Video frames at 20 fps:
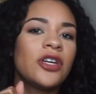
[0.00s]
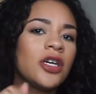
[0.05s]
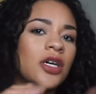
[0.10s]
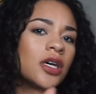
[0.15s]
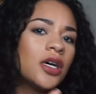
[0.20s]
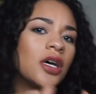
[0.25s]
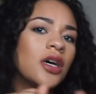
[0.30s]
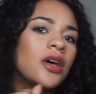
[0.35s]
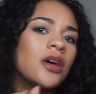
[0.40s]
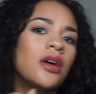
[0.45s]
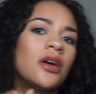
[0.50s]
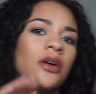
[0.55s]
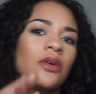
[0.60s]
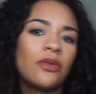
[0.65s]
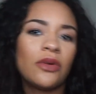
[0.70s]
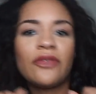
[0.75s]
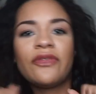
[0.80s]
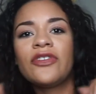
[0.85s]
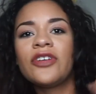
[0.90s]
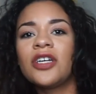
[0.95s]
the,
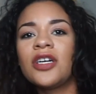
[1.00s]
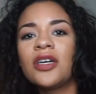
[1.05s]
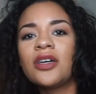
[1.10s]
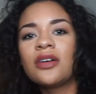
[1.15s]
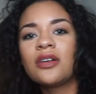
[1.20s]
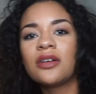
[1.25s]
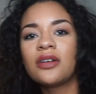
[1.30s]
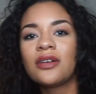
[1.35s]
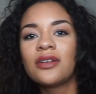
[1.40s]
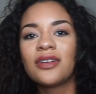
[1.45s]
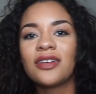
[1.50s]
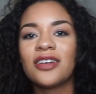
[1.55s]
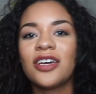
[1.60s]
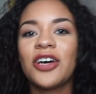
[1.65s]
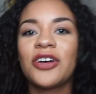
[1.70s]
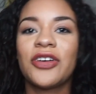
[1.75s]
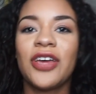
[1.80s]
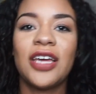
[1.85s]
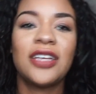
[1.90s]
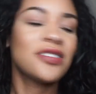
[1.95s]
one for the,
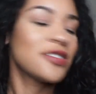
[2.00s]
okay.